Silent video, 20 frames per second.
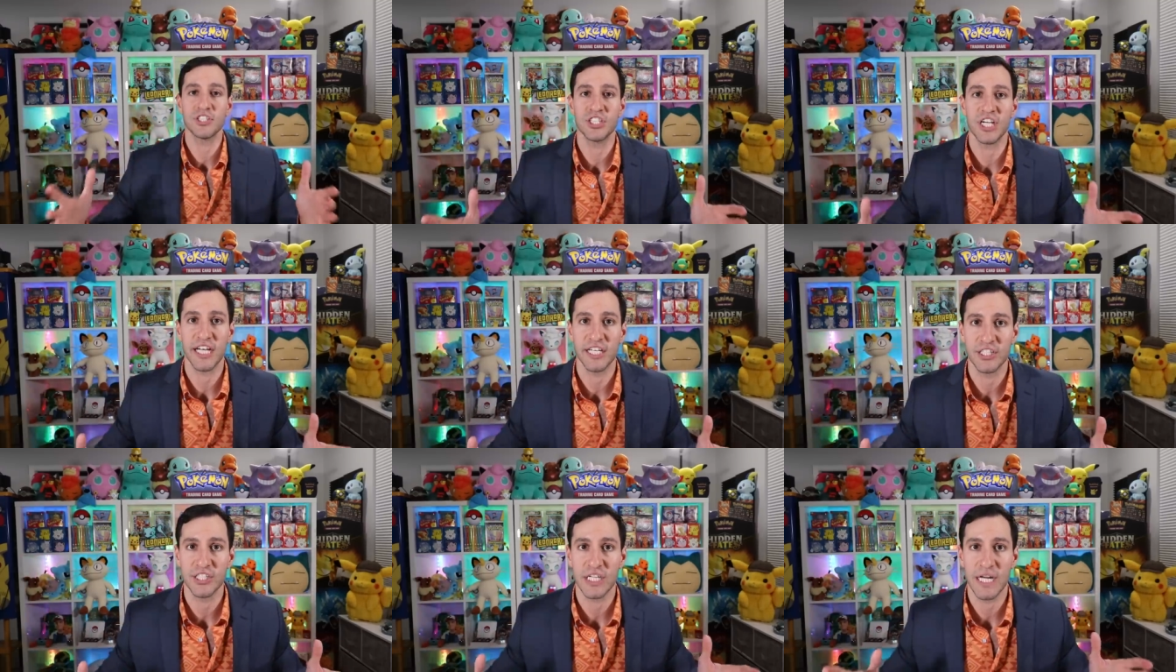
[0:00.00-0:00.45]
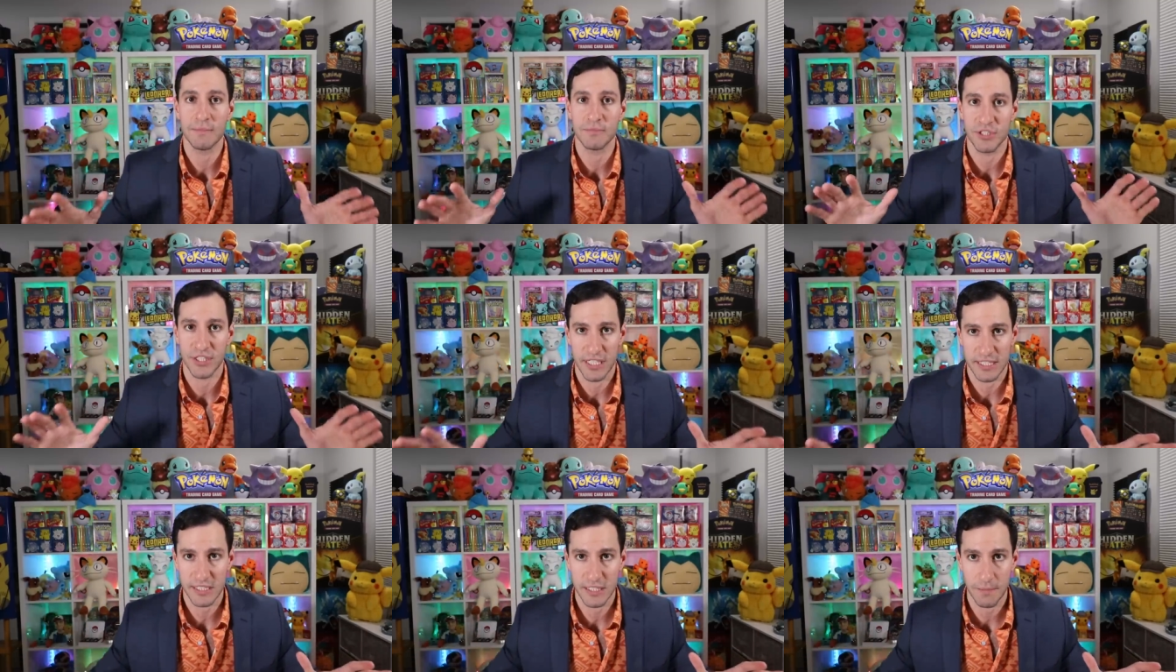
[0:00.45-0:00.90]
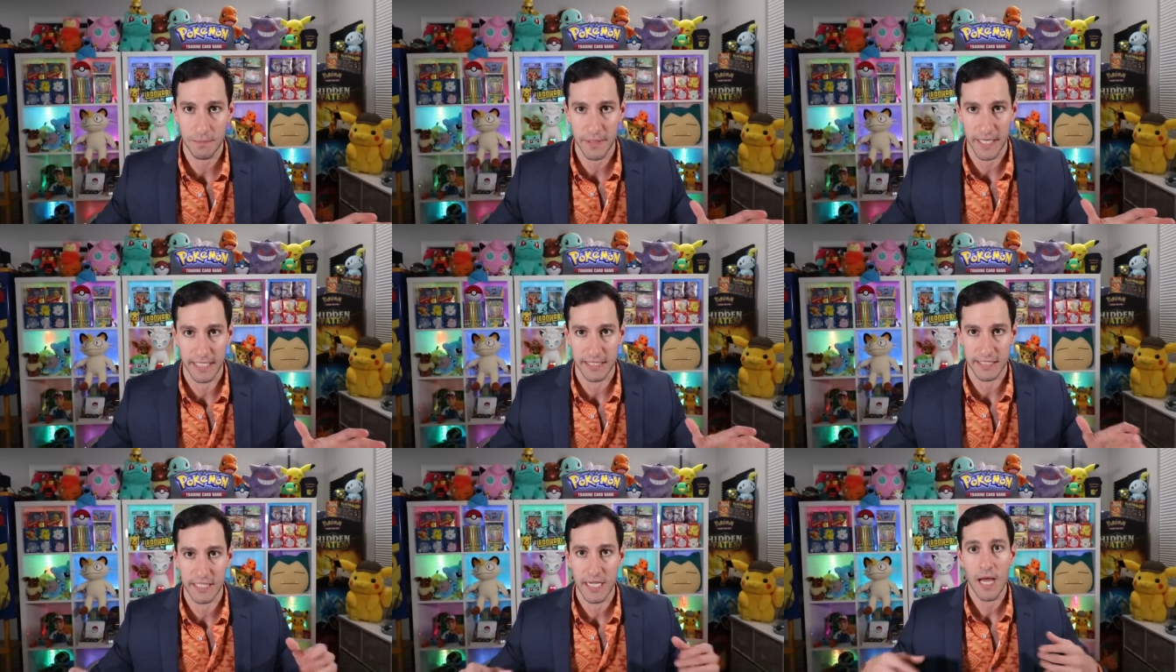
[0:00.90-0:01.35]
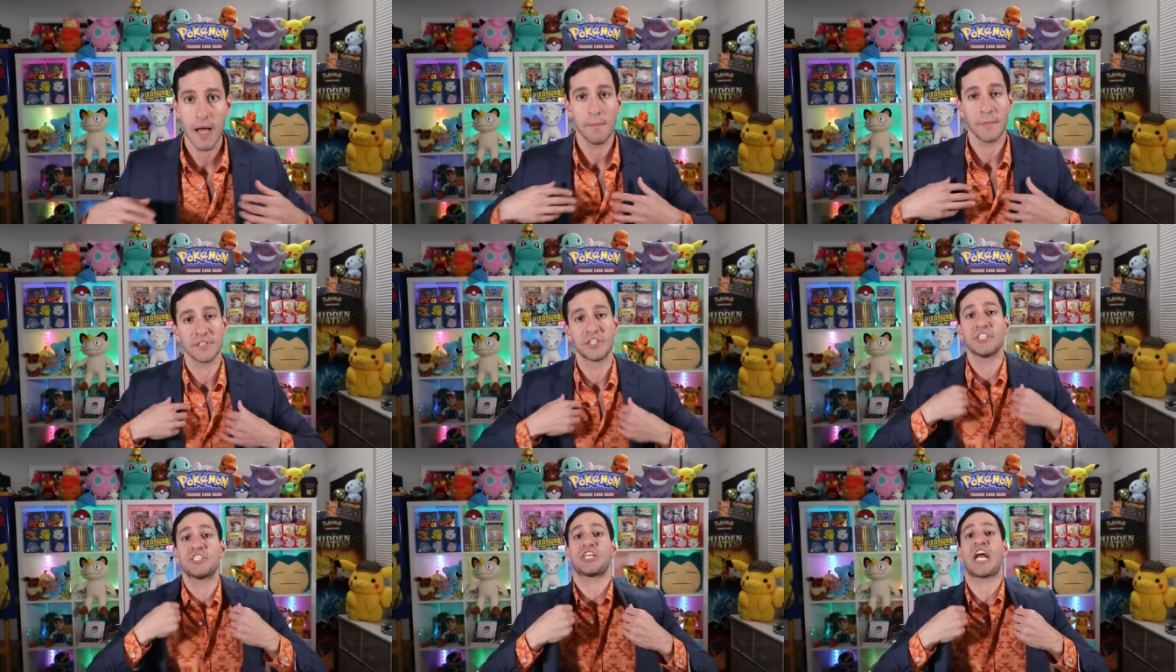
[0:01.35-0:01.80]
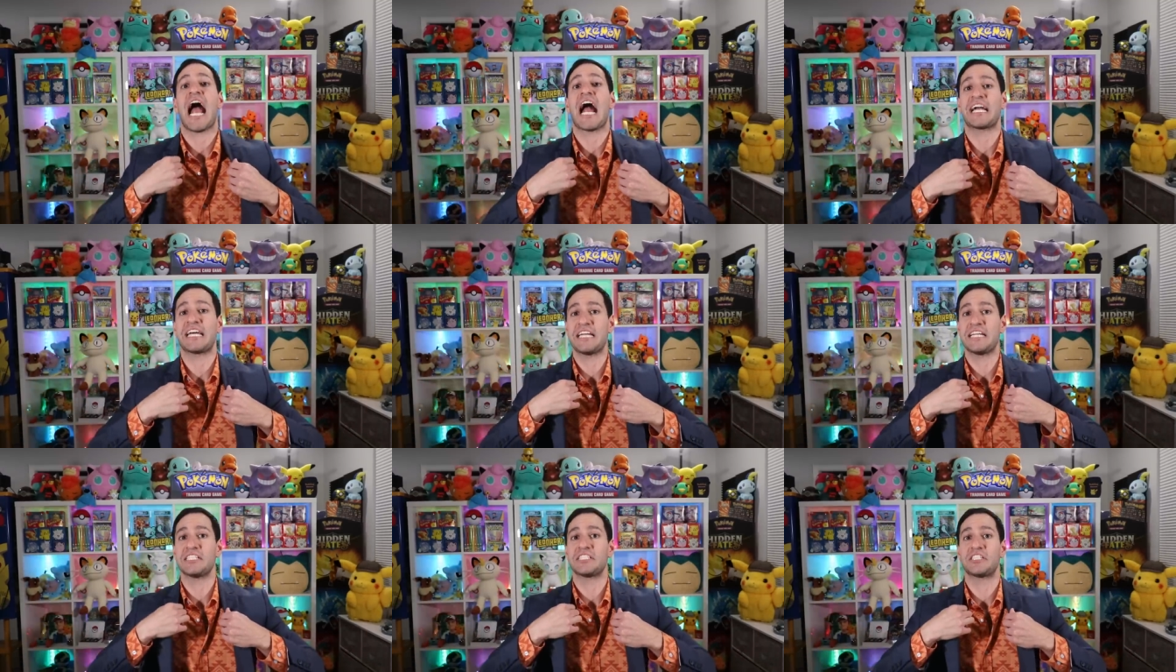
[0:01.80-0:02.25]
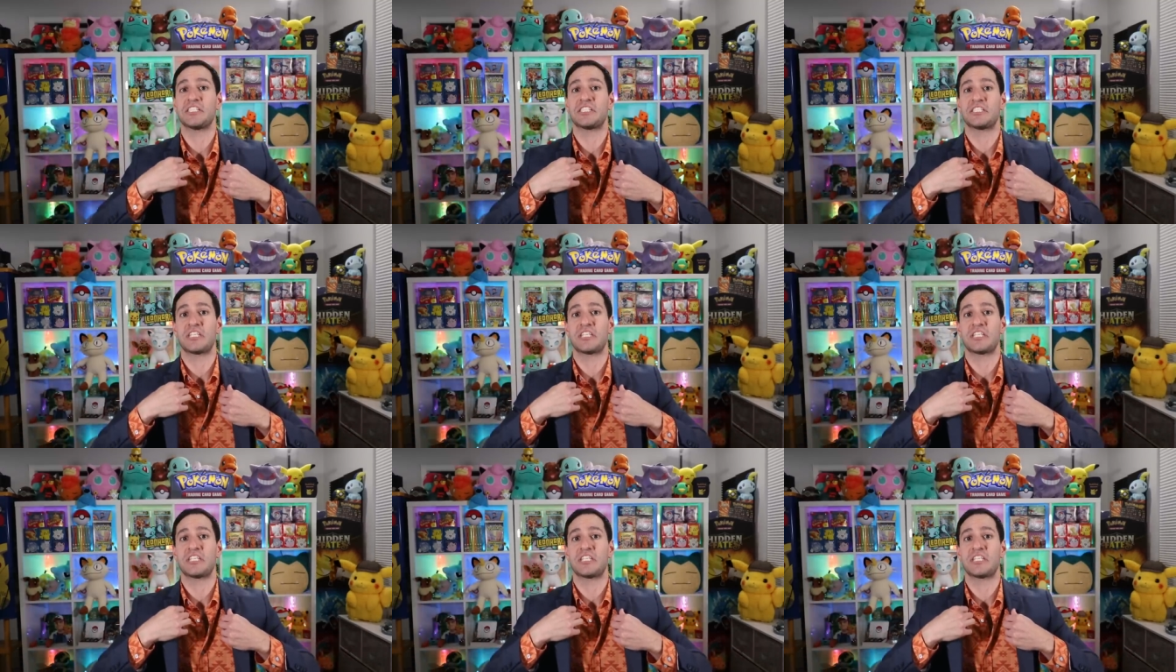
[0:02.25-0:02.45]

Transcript: change it up just a bit. But the jacket is the